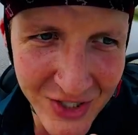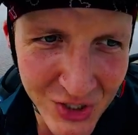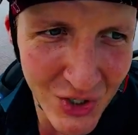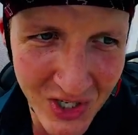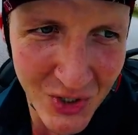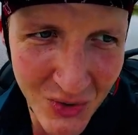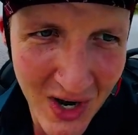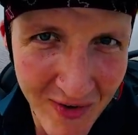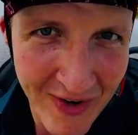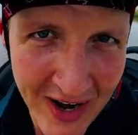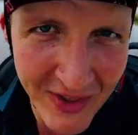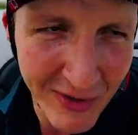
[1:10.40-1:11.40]
assure you,
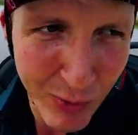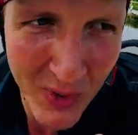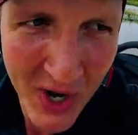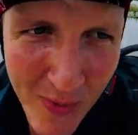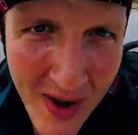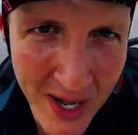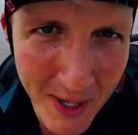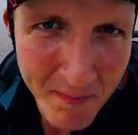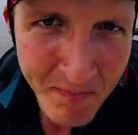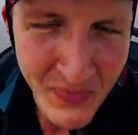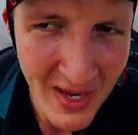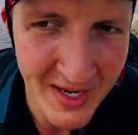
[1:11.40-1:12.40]
I've had this one already
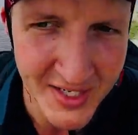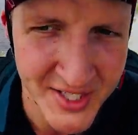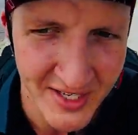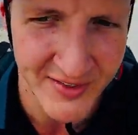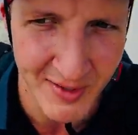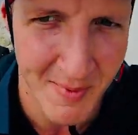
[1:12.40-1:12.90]
and it tastes